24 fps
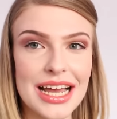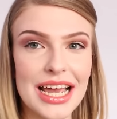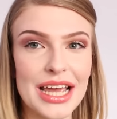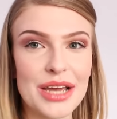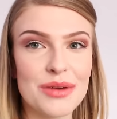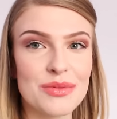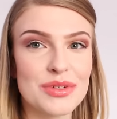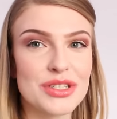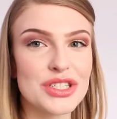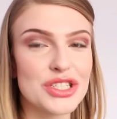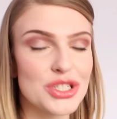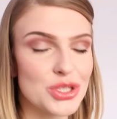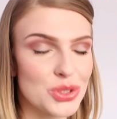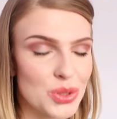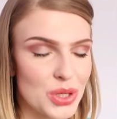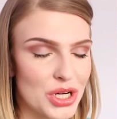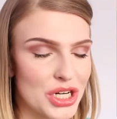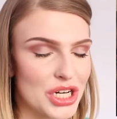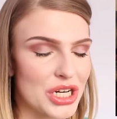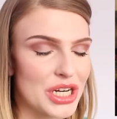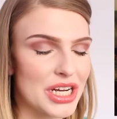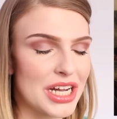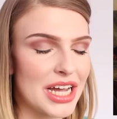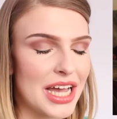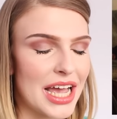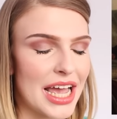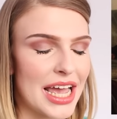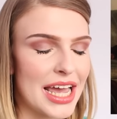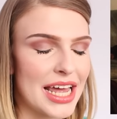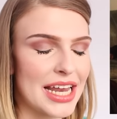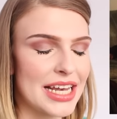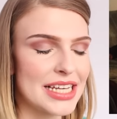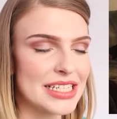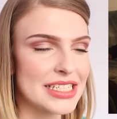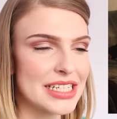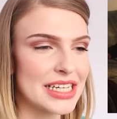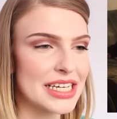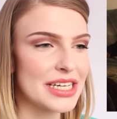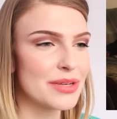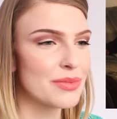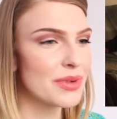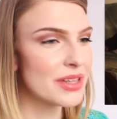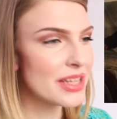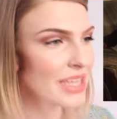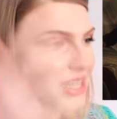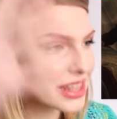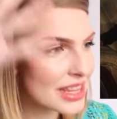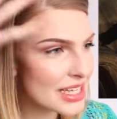It was shorter, and he
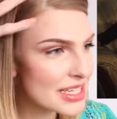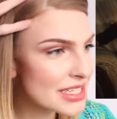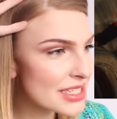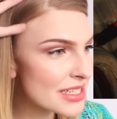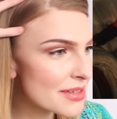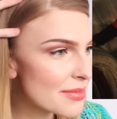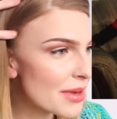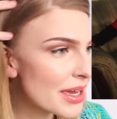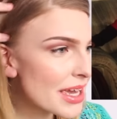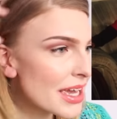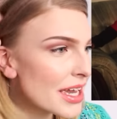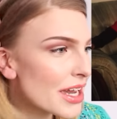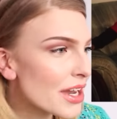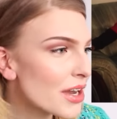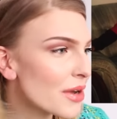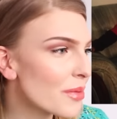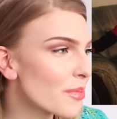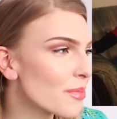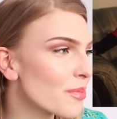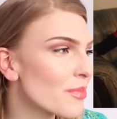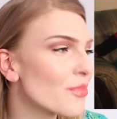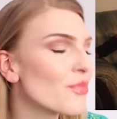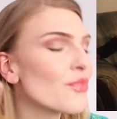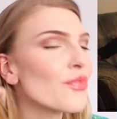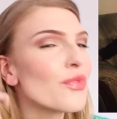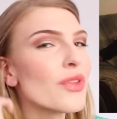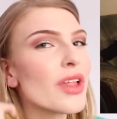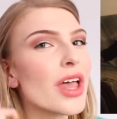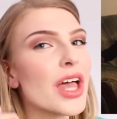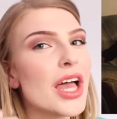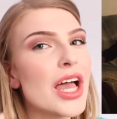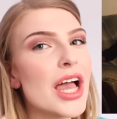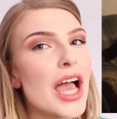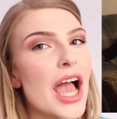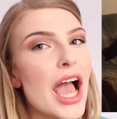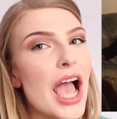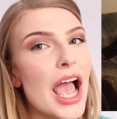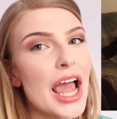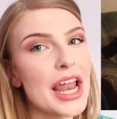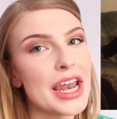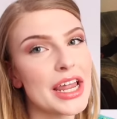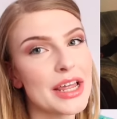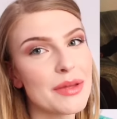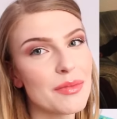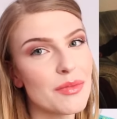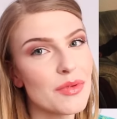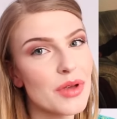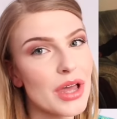went like this to my hair,
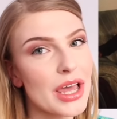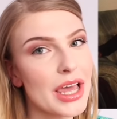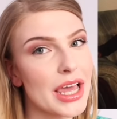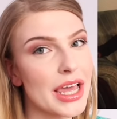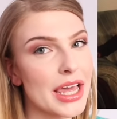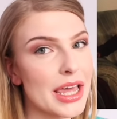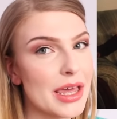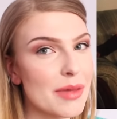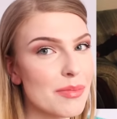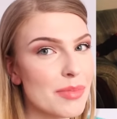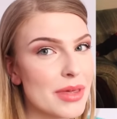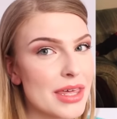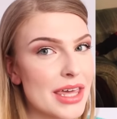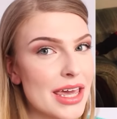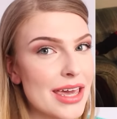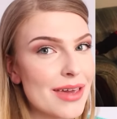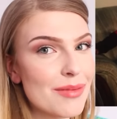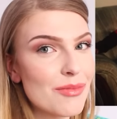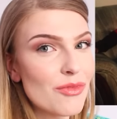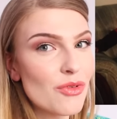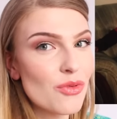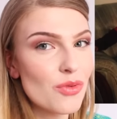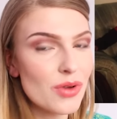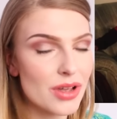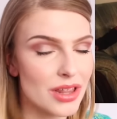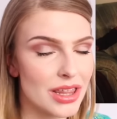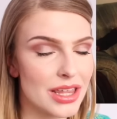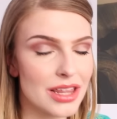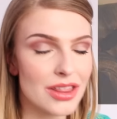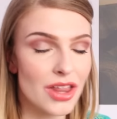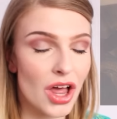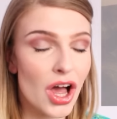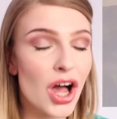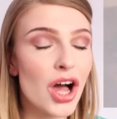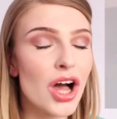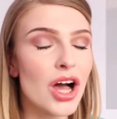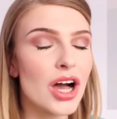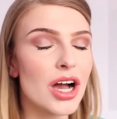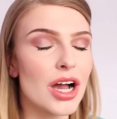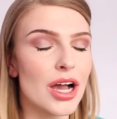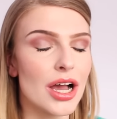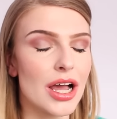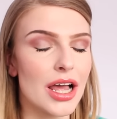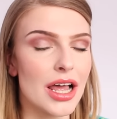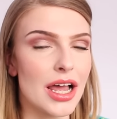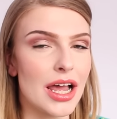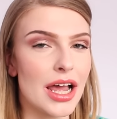and it, it became really long.